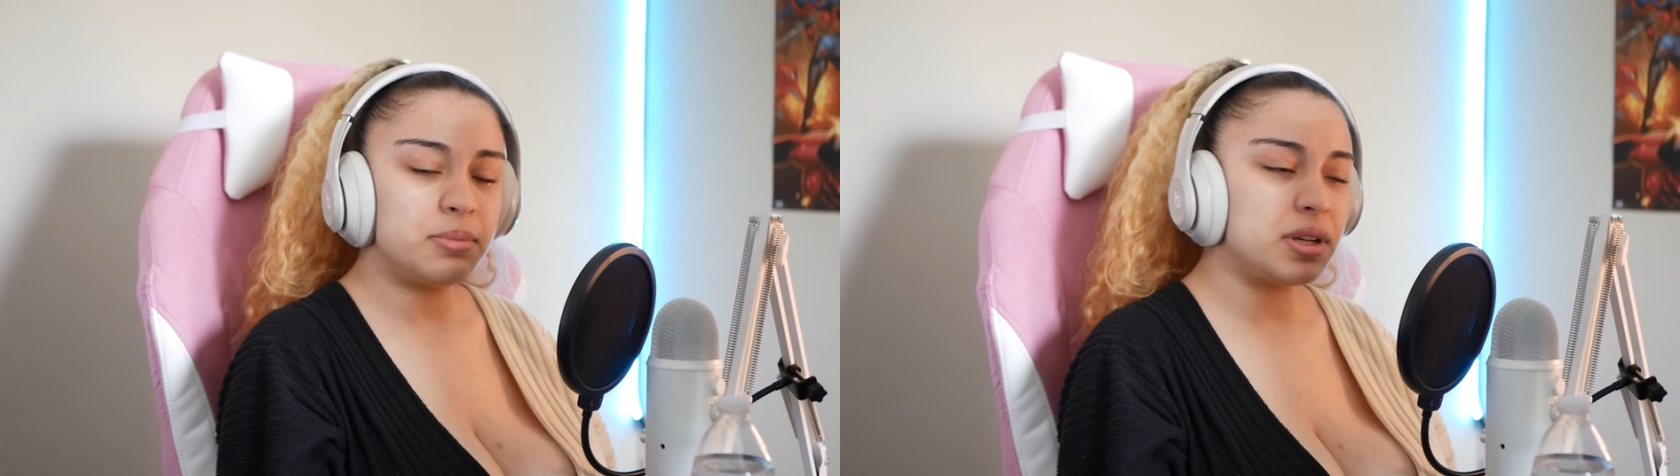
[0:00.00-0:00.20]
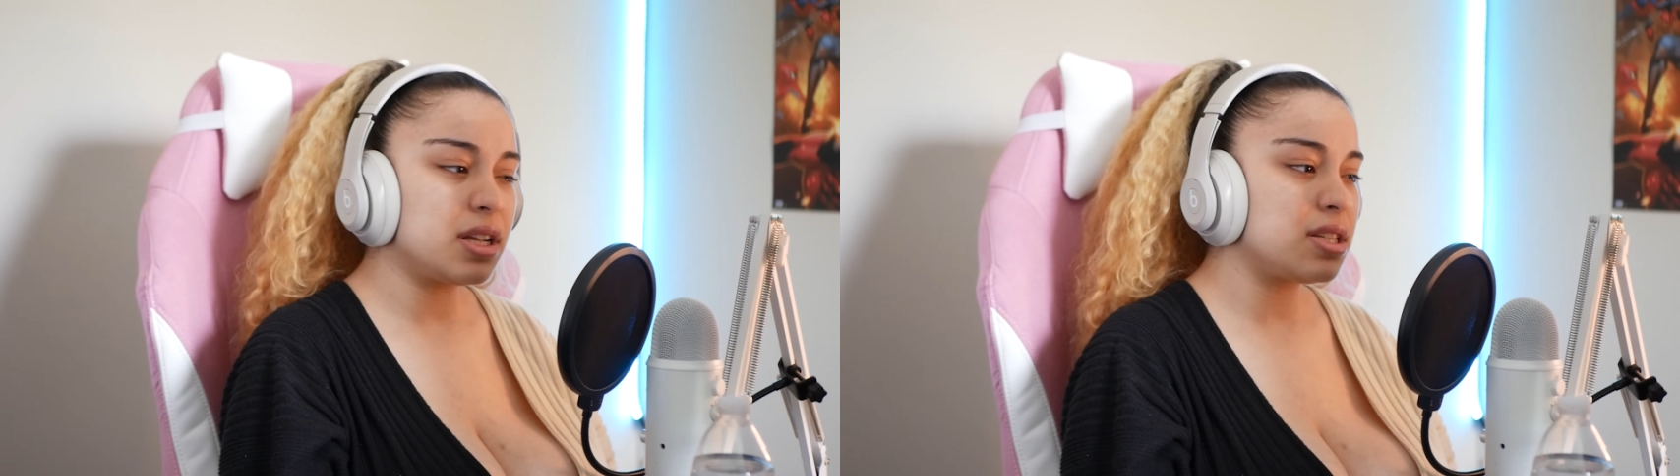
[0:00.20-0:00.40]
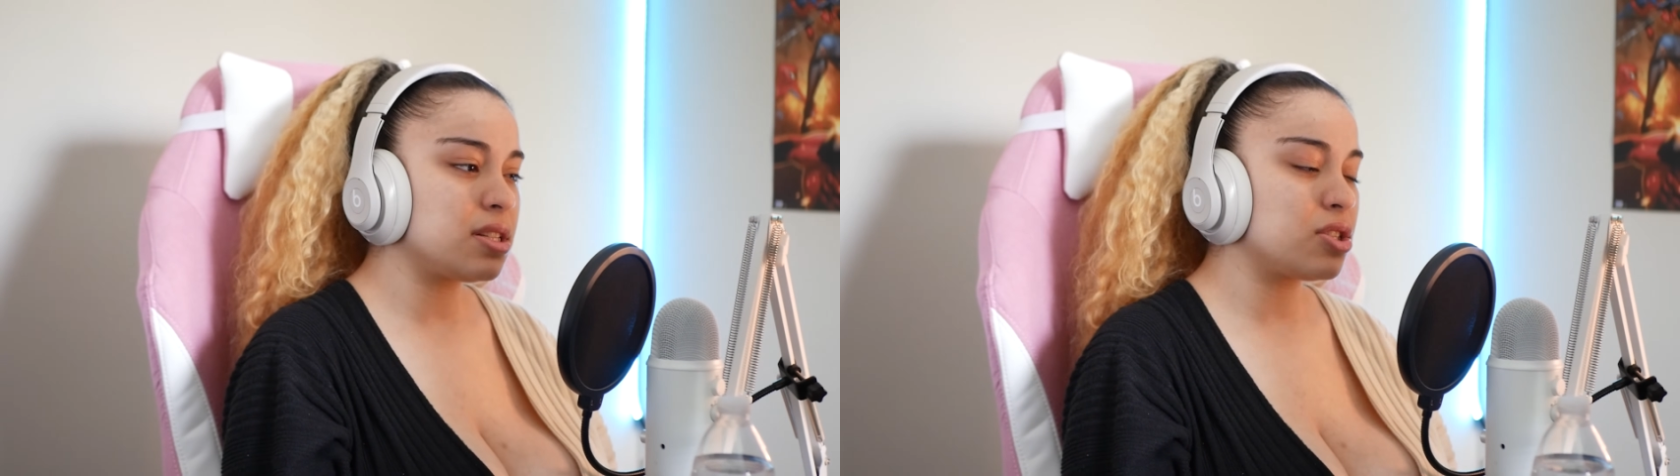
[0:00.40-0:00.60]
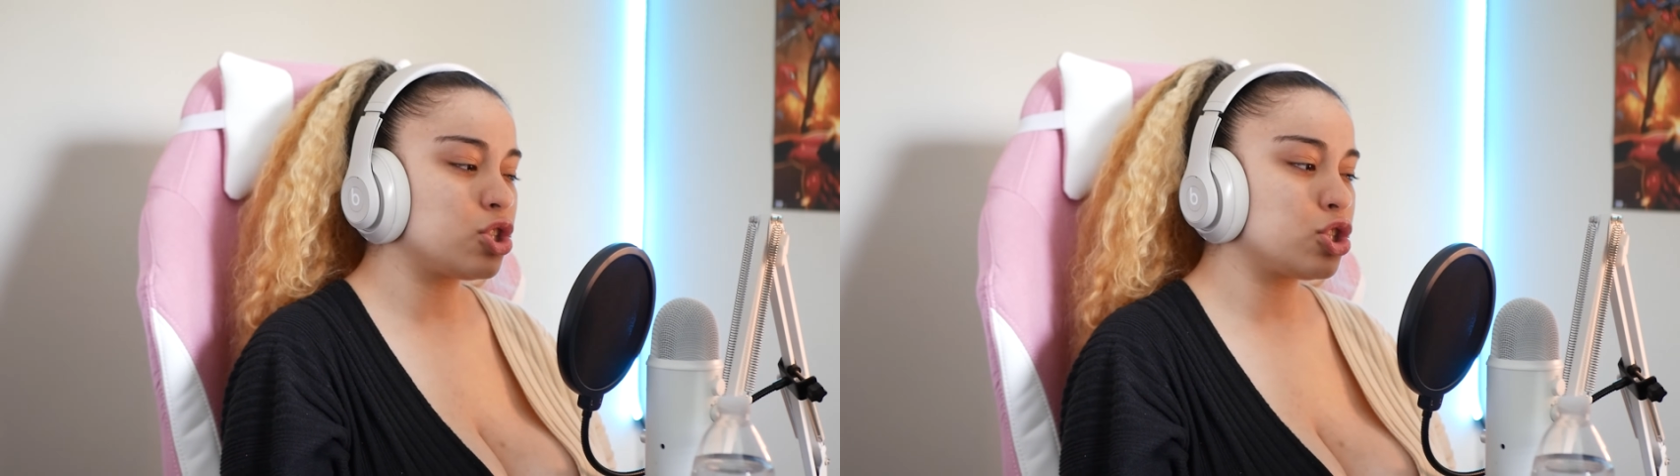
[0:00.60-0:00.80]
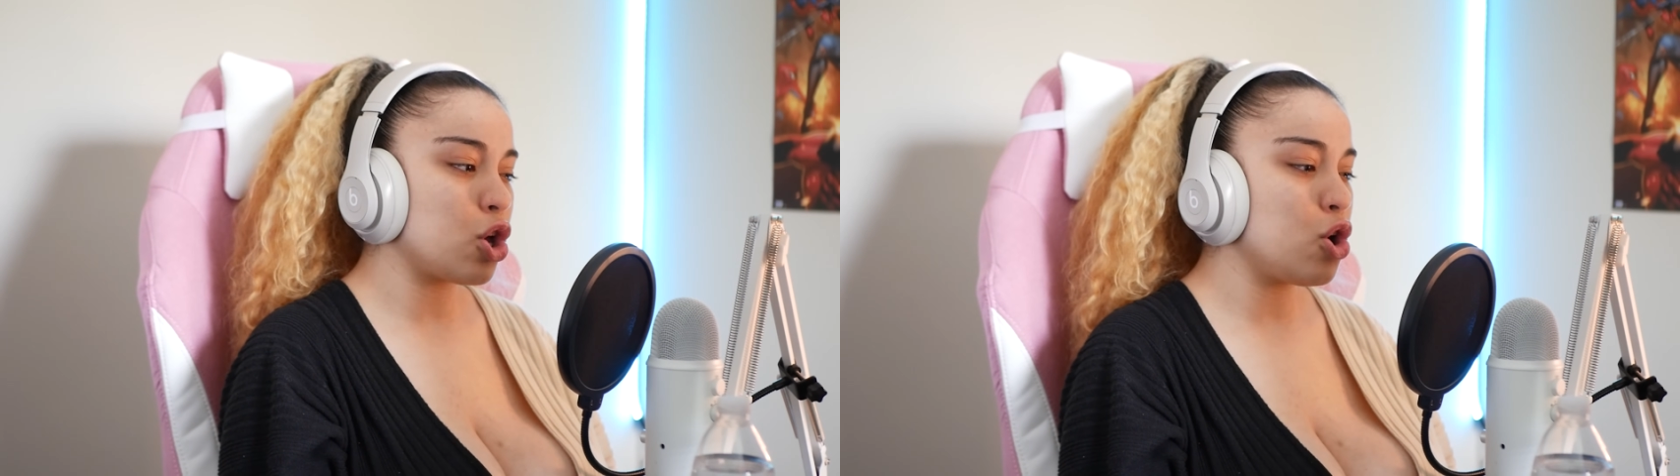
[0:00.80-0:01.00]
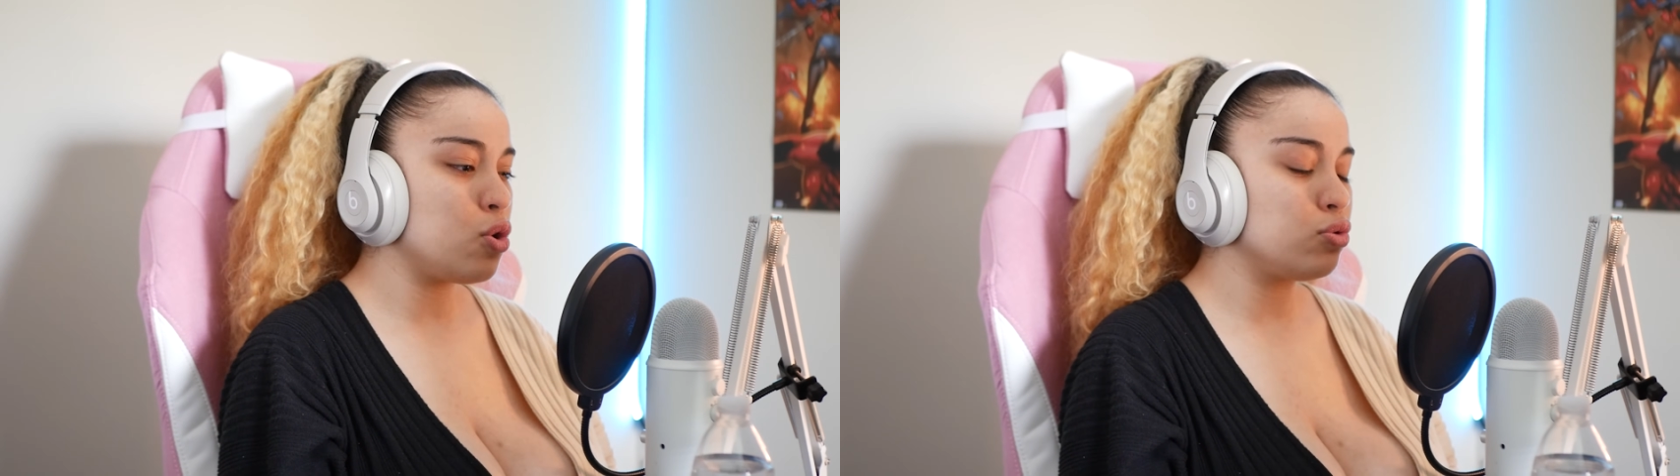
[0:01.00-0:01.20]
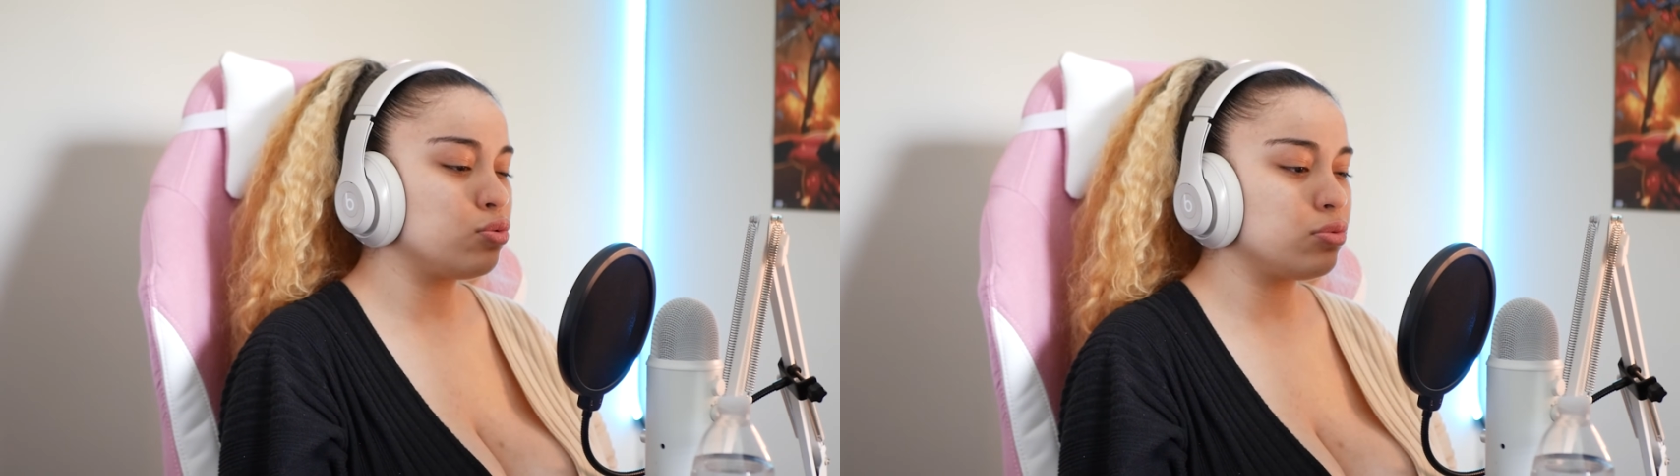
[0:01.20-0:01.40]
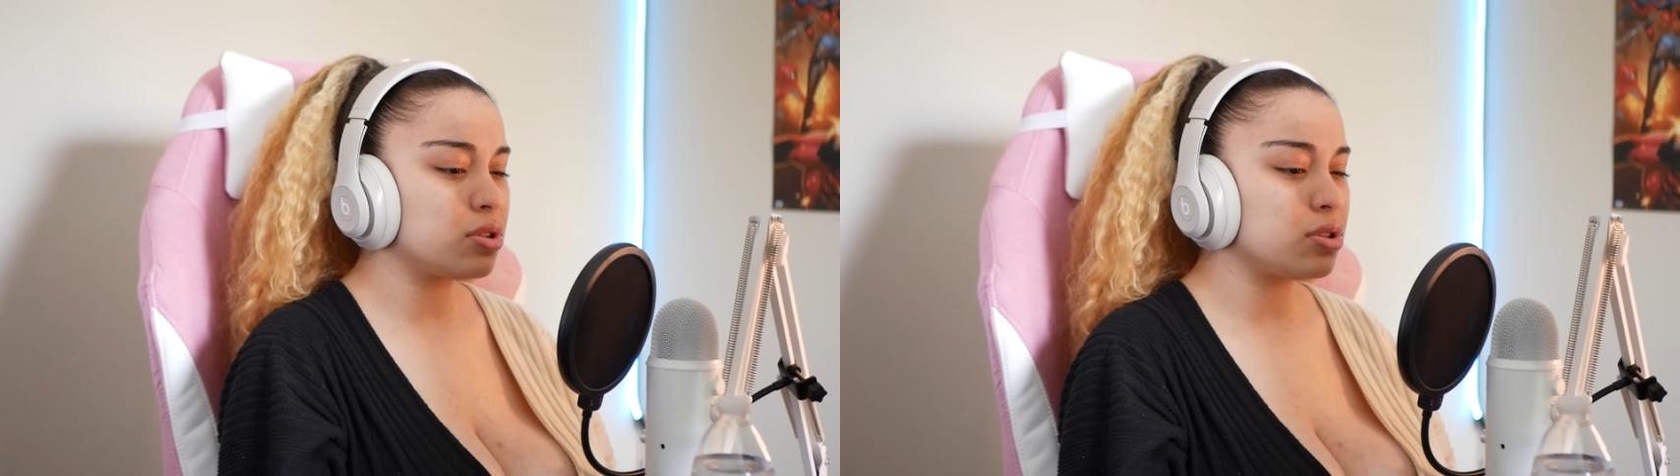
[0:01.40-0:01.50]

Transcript: but it's just so